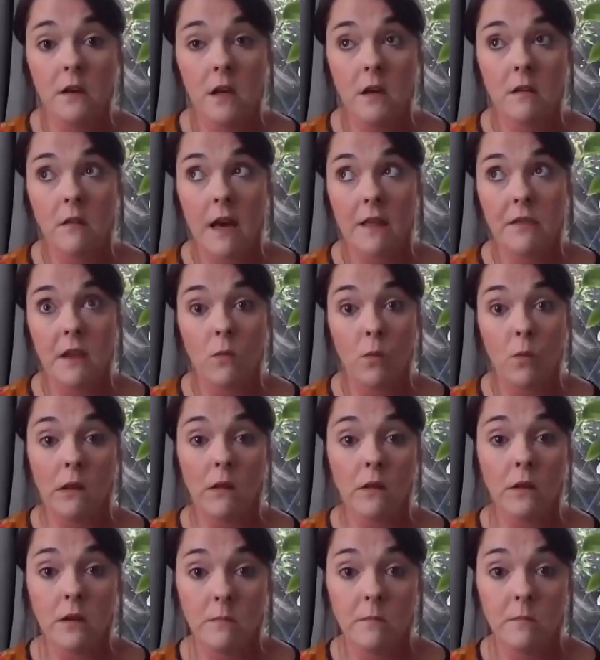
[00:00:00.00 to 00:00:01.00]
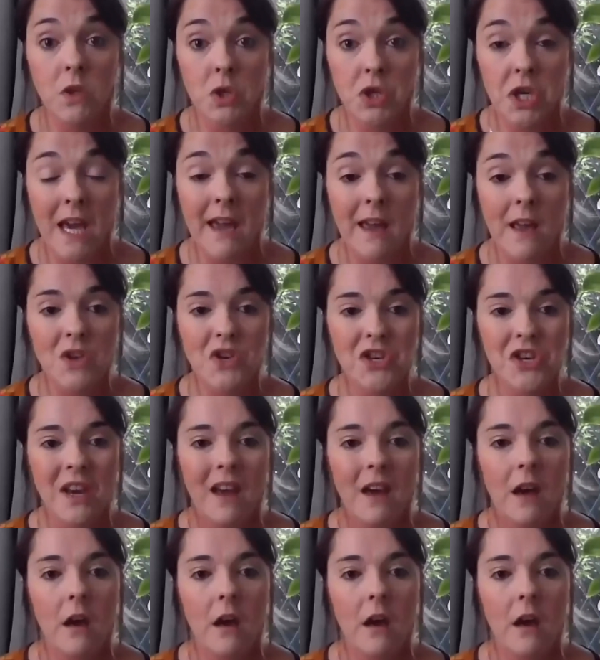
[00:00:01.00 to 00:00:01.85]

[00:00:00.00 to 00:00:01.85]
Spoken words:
and I think welcomed change